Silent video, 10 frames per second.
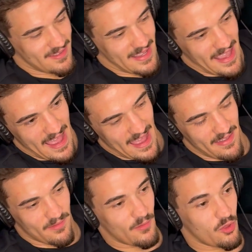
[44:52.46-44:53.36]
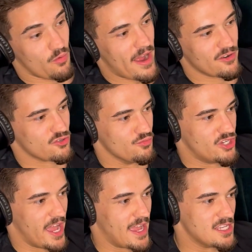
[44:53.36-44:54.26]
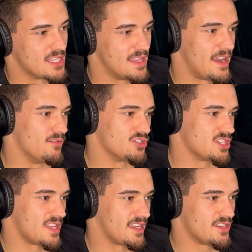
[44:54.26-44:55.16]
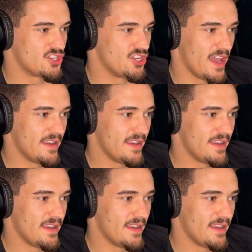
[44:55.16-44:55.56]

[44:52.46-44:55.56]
like, the writer's room changed, and then it was just like, shit.